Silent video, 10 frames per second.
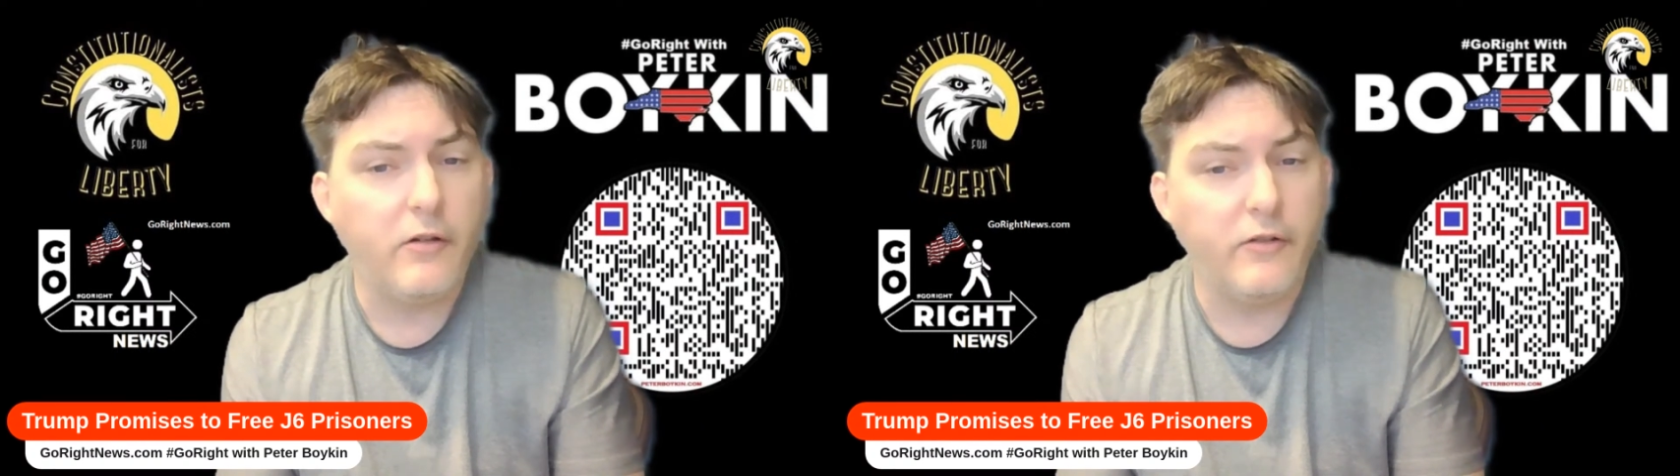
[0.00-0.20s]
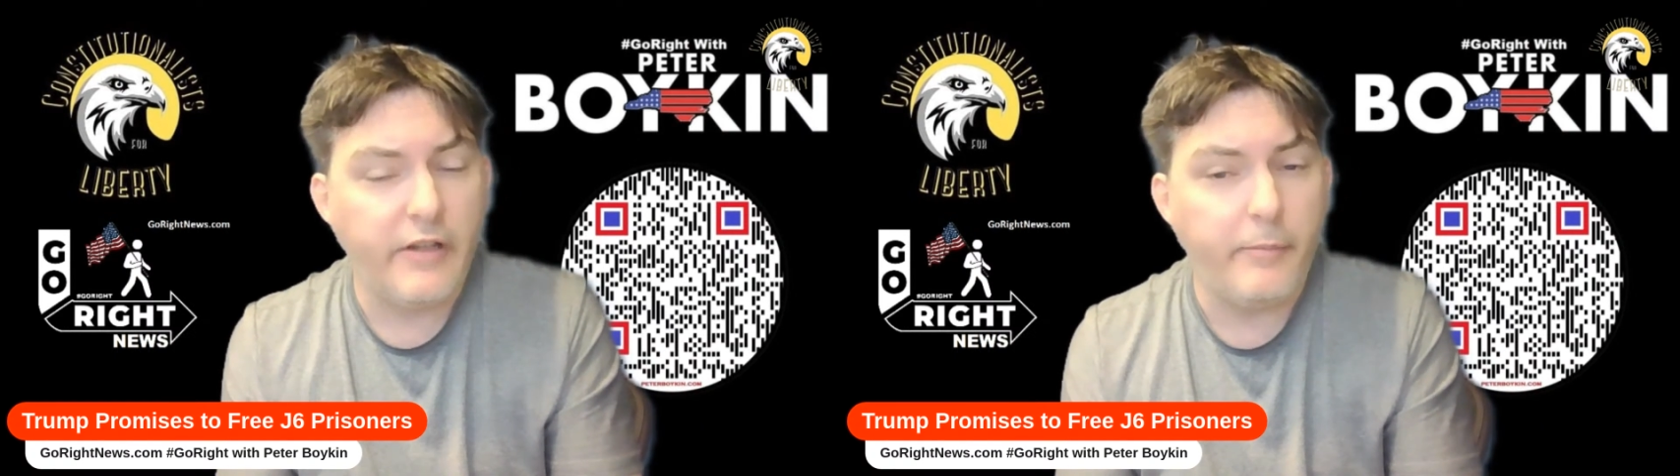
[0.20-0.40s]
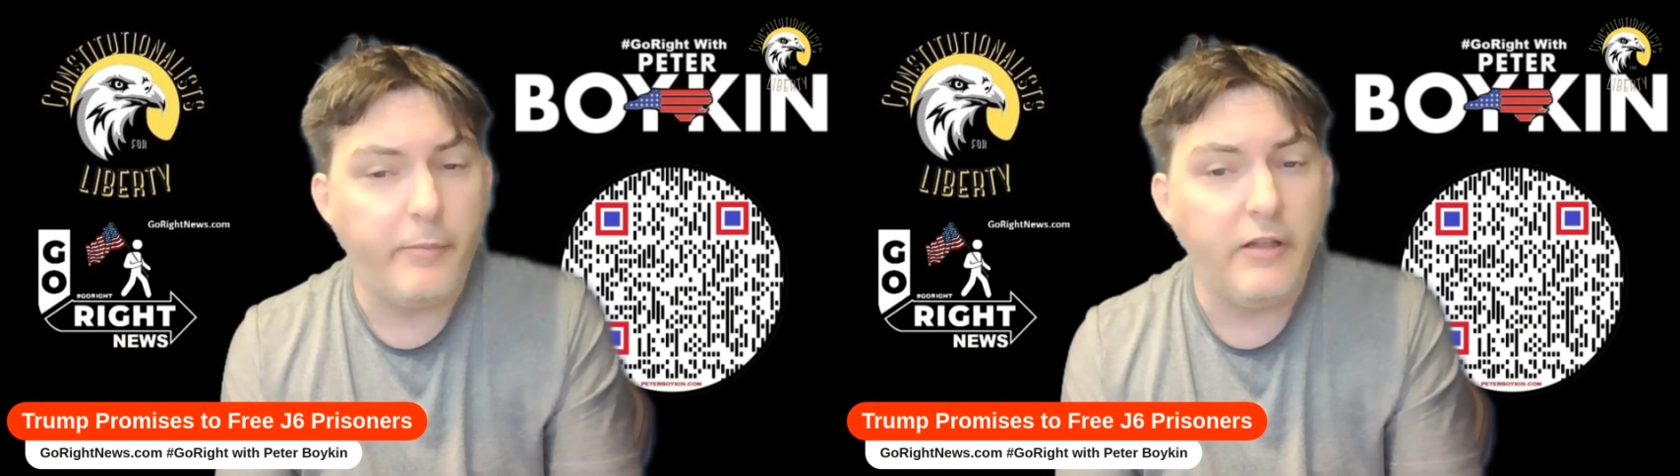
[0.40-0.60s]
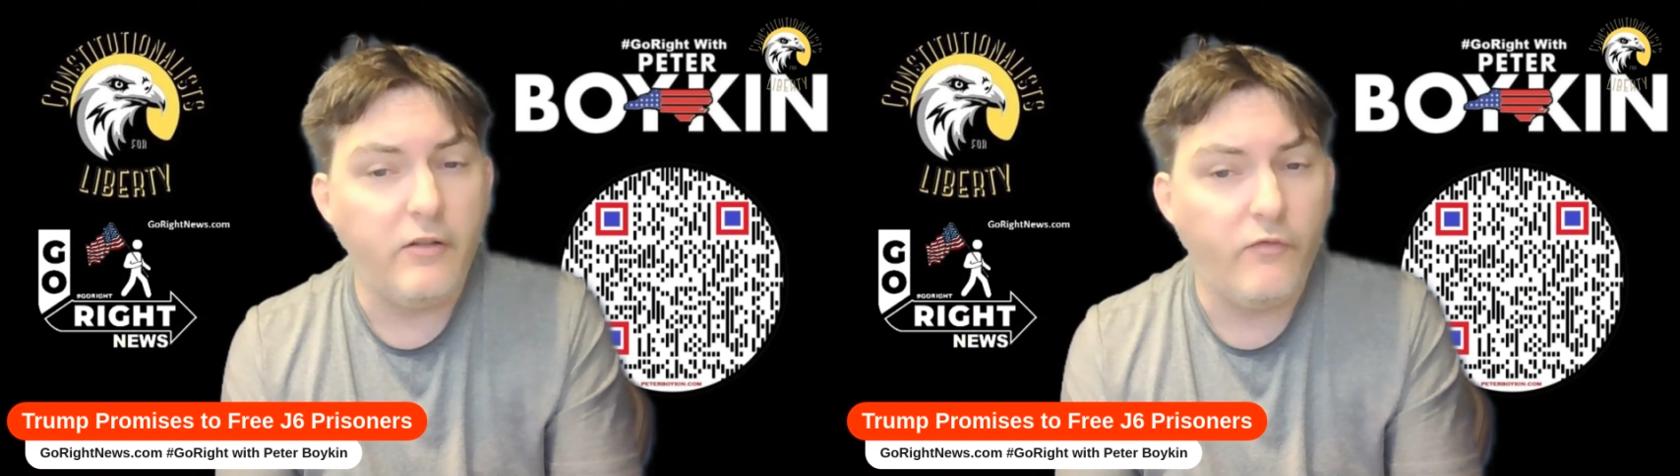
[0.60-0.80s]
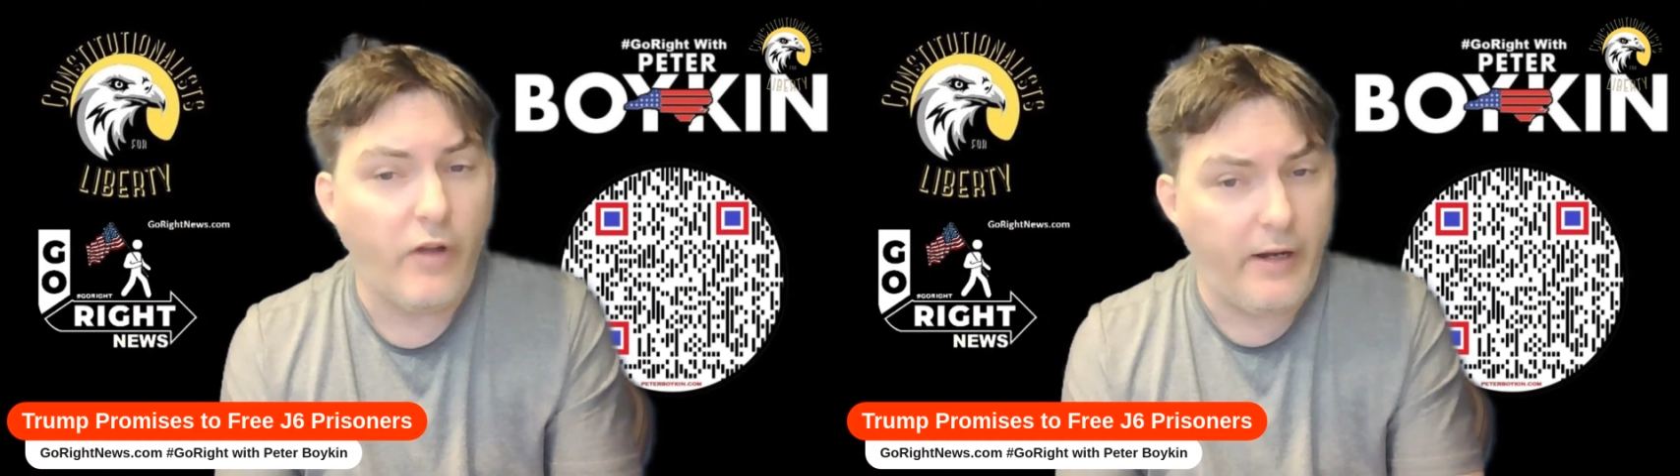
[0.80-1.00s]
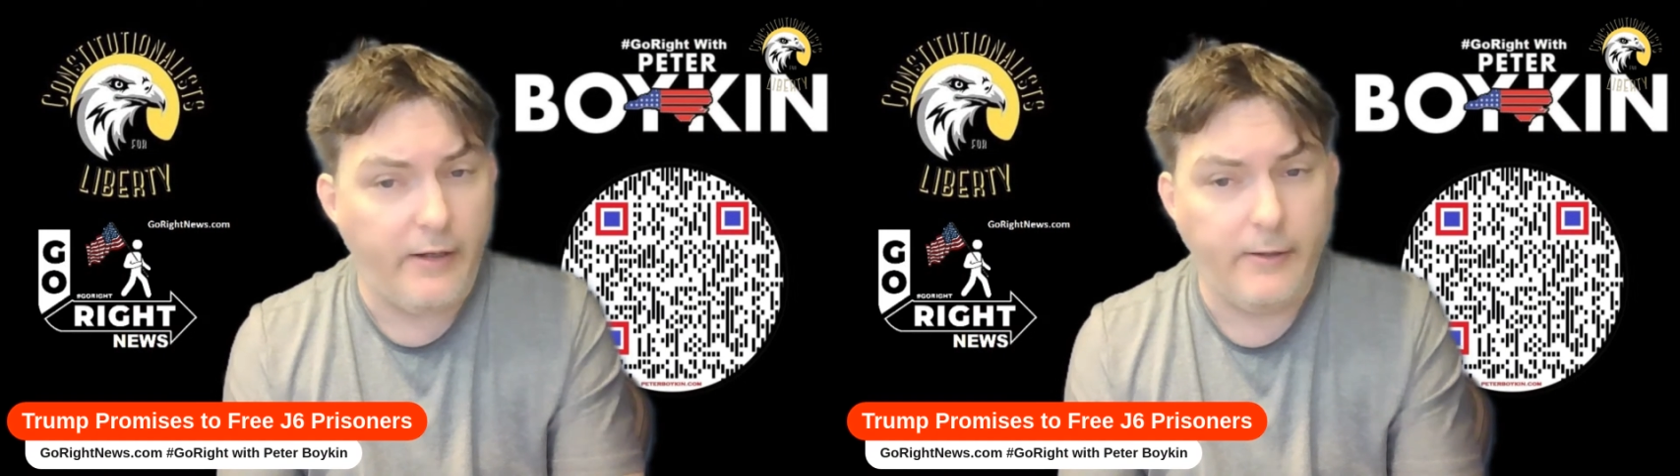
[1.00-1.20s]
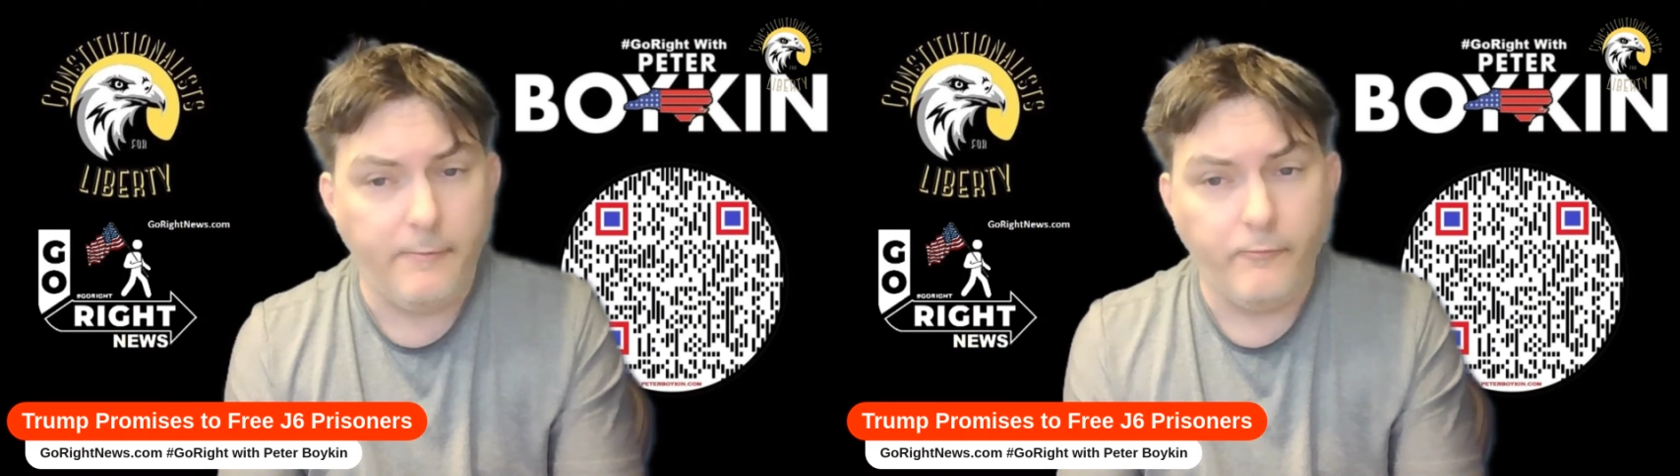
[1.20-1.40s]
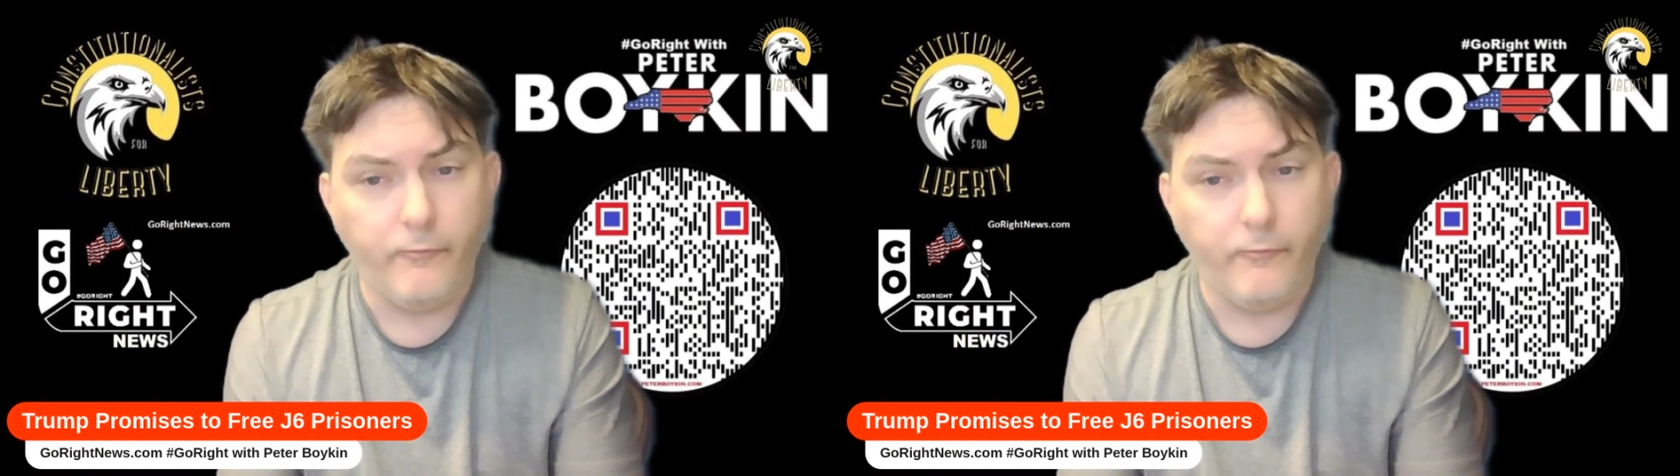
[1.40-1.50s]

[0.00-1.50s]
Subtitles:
are deeply divided.